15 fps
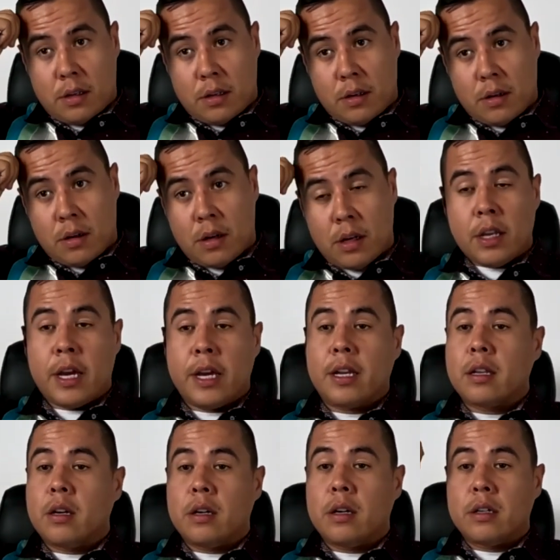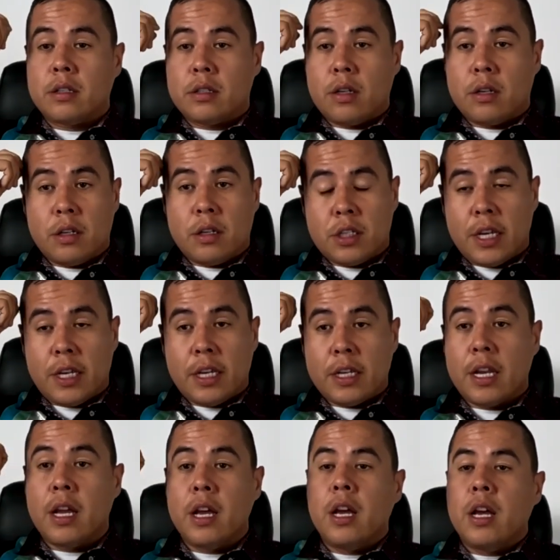a night lodge or a shaking
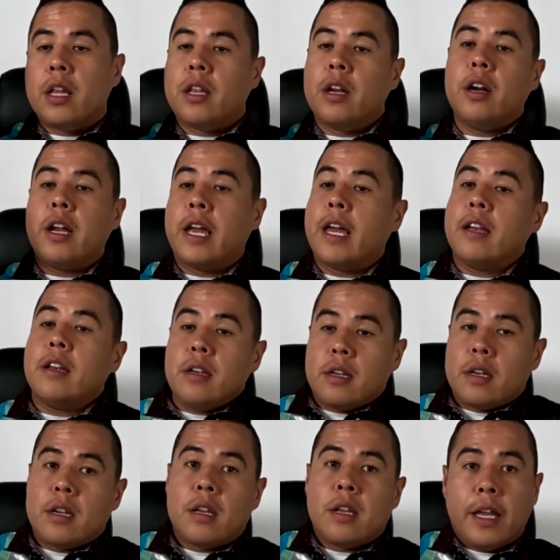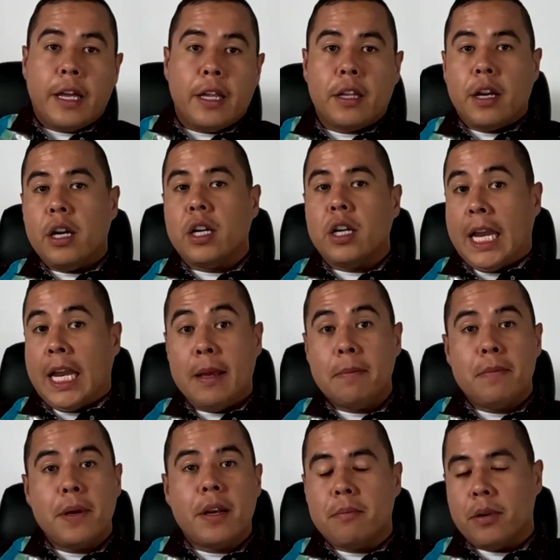that they're hidden, like they're deep
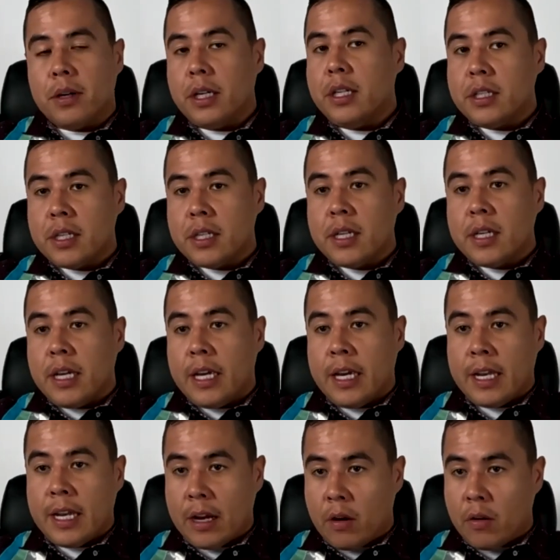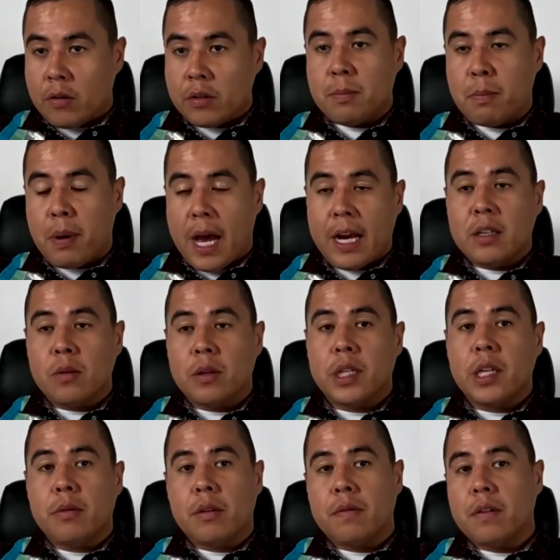in a bush. And that goes back to when
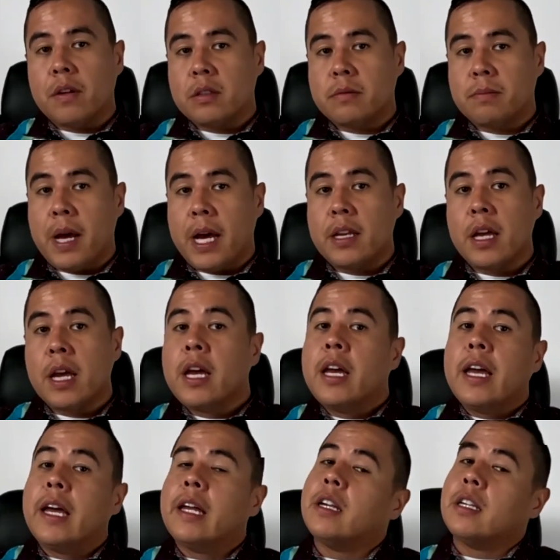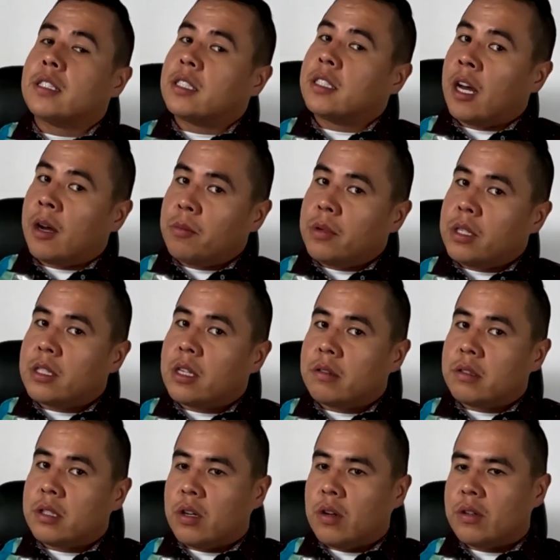they were first banned. And there's some reserves
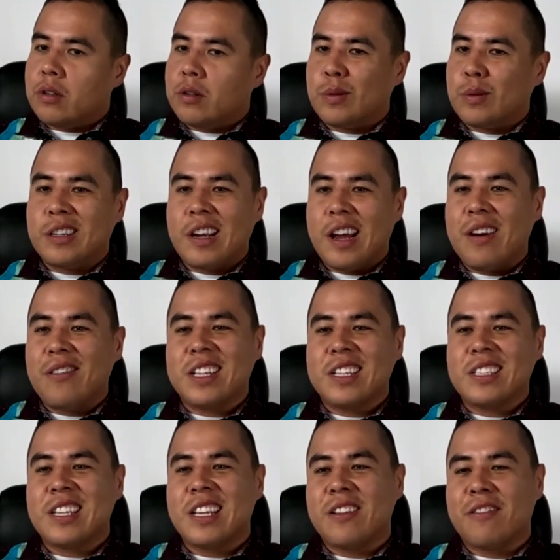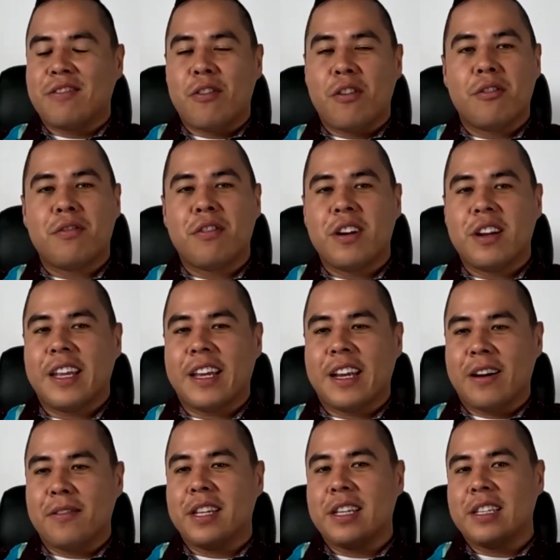you go to where everything's at the forefront, like
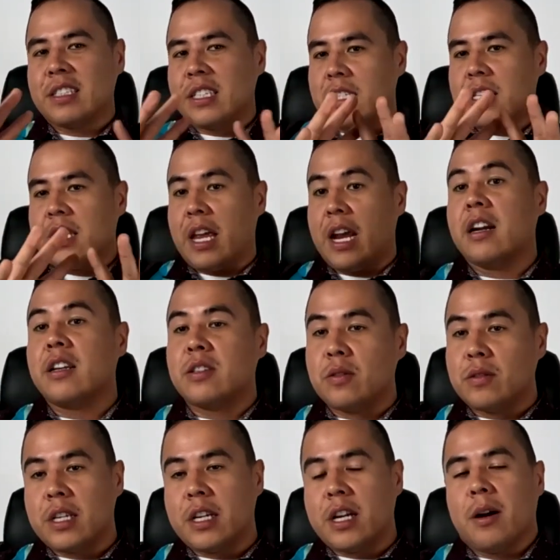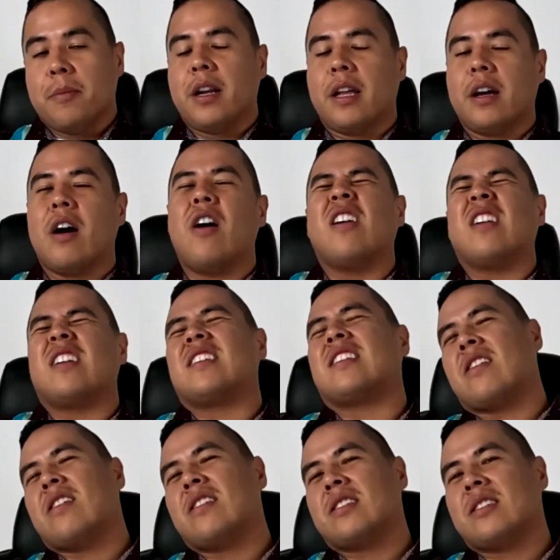everything's just there. As soon as you come, you're like, oh, this is
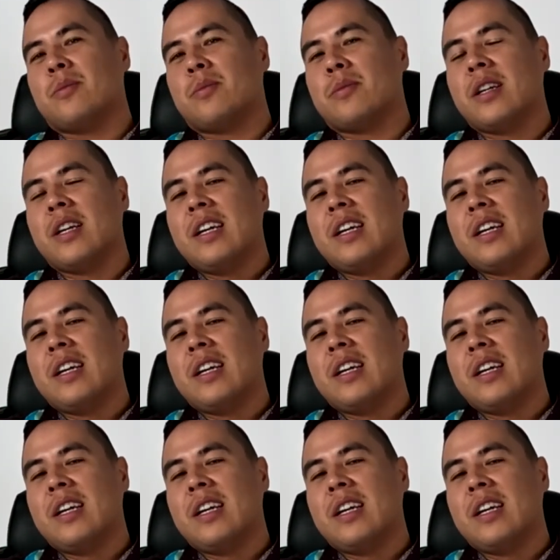awesome.